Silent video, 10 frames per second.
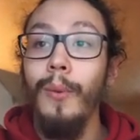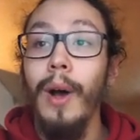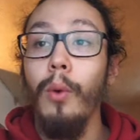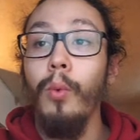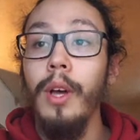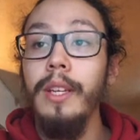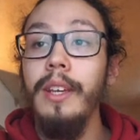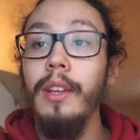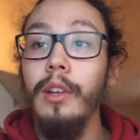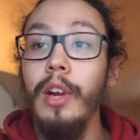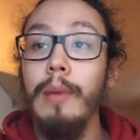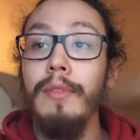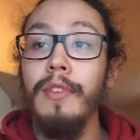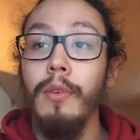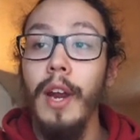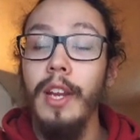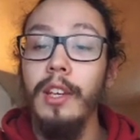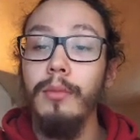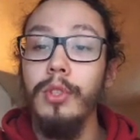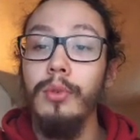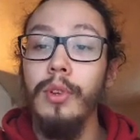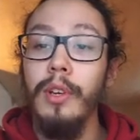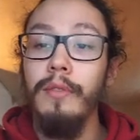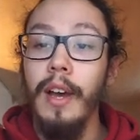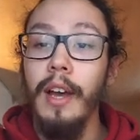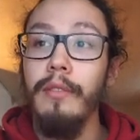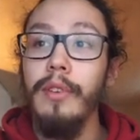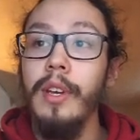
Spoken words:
while 1 kilogram of uranium-235